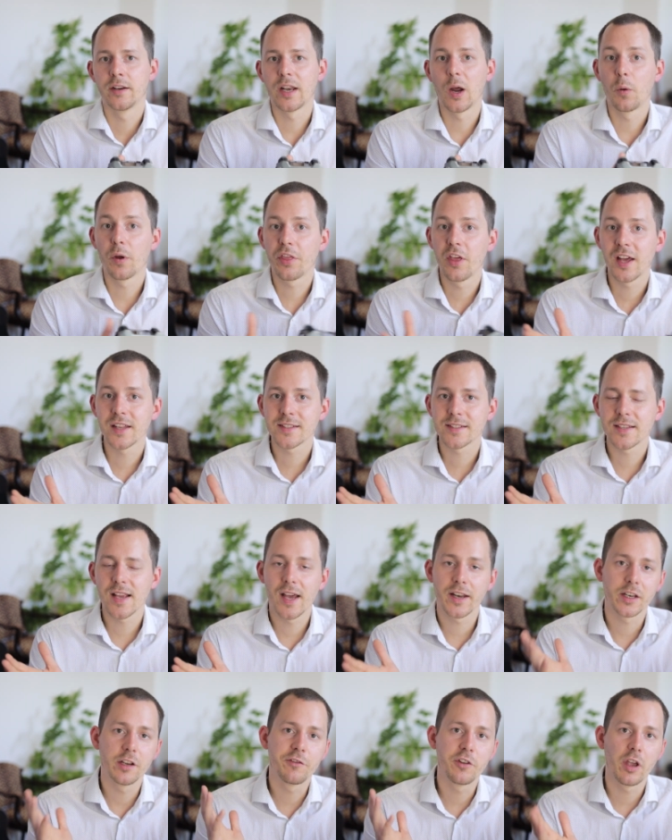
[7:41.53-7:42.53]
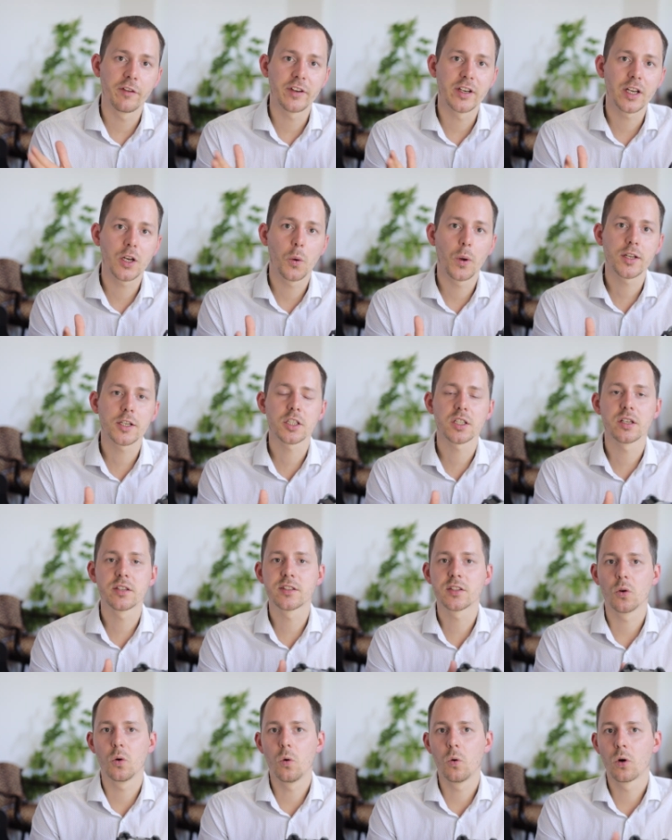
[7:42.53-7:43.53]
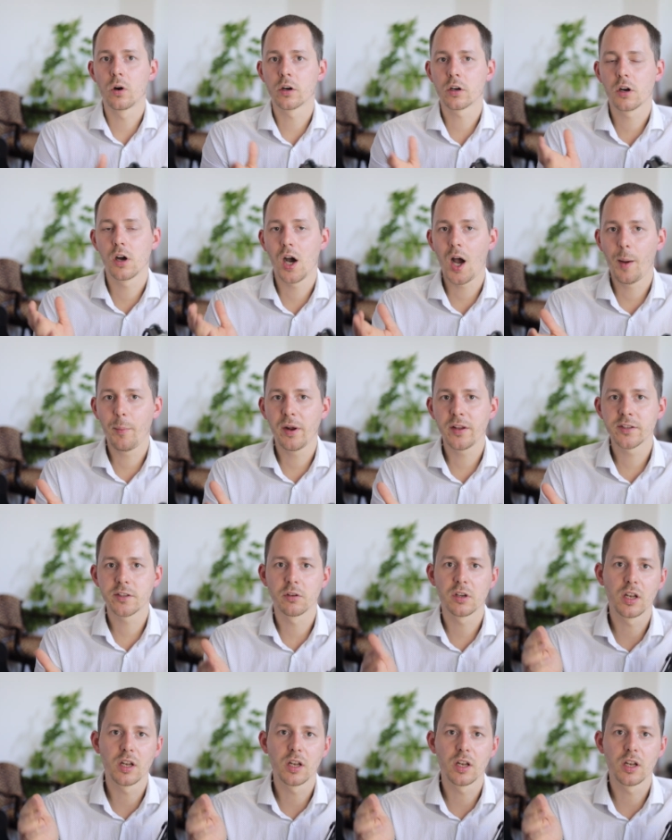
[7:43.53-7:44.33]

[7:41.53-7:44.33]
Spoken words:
Now, with that said, if you have any questions or comments,